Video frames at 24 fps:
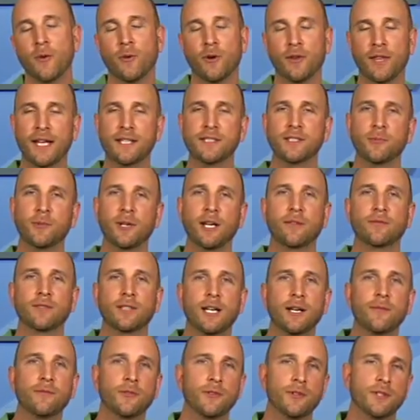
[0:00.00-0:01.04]
Well, that's all we have
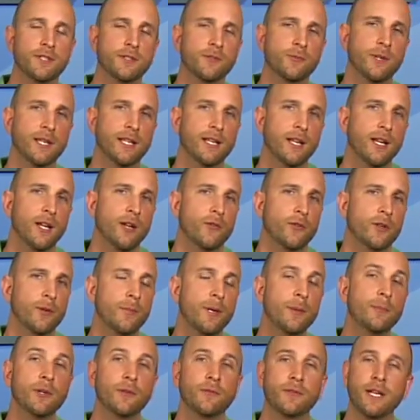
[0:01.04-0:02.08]
time for this week.
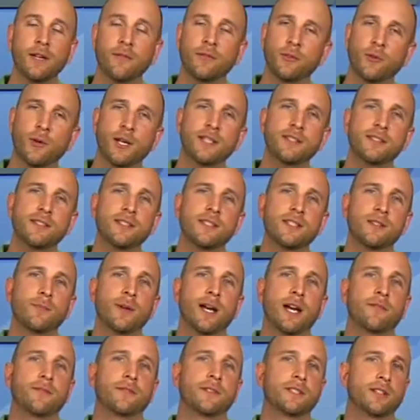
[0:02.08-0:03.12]
Remember, if you have questions
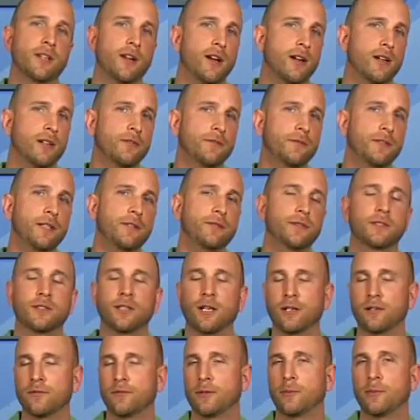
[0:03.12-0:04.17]
about photography,
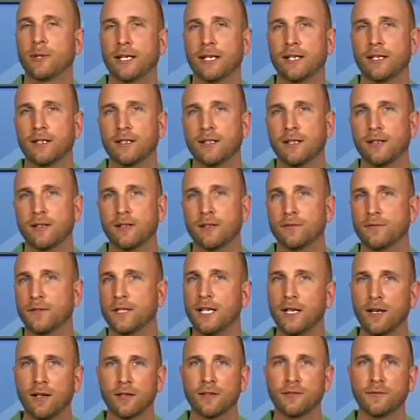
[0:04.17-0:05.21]
photography-related gear,
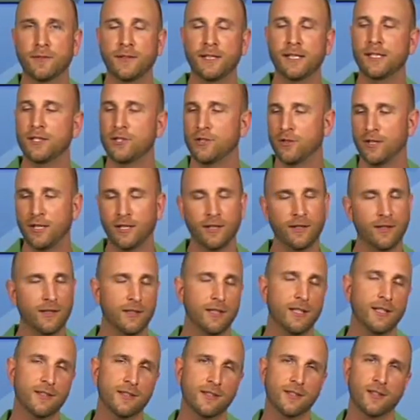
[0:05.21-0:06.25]
videography, shooting at the
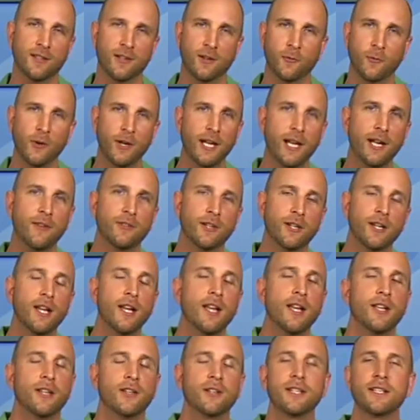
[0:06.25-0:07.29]
DSLR, whatever,
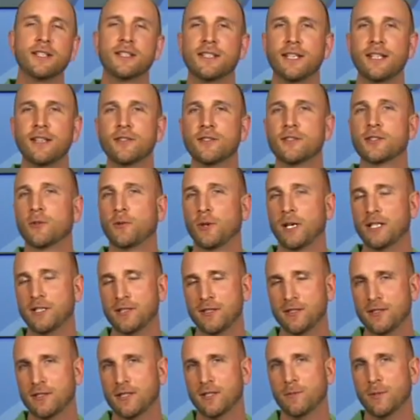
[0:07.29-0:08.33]
you can send those
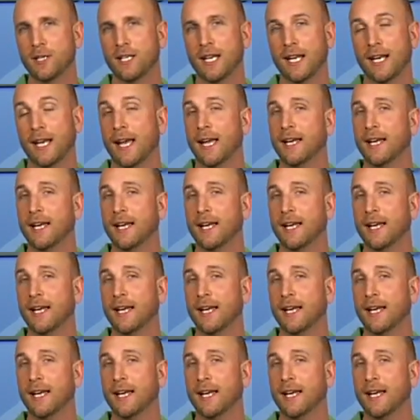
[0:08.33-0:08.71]
questions to me at